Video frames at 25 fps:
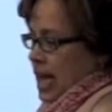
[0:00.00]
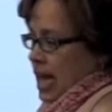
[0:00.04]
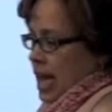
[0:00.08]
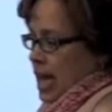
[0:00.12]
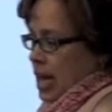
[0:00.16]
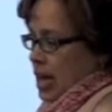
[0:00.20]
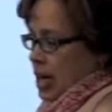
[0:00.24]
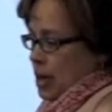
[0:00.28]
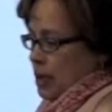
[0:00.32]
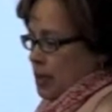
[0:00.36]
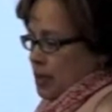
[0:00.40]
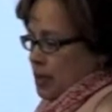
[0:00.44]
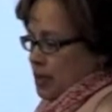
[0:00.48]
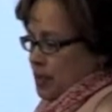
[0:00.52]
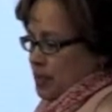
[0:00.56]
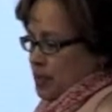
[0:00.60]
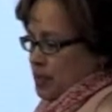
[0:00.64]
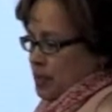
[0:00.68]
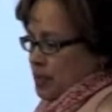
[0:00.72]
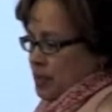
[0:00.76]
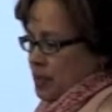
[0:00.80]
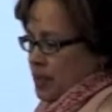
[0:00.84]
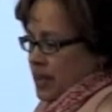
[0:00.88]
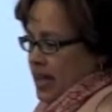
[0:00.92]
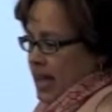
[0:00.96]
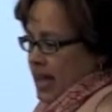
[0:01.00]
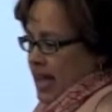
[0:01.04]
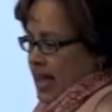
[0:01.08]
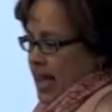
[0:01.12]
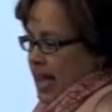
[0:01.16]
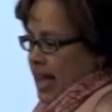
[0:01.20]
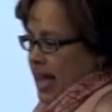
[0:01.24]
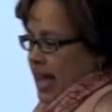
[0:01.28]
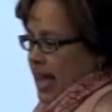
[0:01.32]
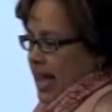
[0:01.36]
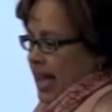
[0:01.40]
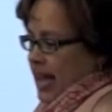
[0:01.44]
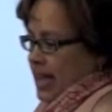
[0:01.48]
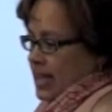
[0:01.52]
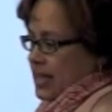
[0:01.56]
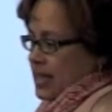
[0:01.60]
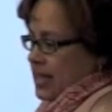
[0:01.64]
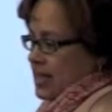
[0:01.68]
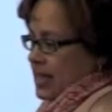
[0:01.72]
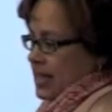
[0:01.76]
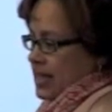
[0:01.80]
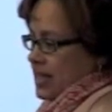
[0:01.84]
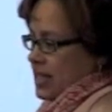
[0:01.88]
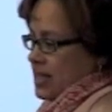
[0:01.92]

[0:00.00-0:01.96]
And the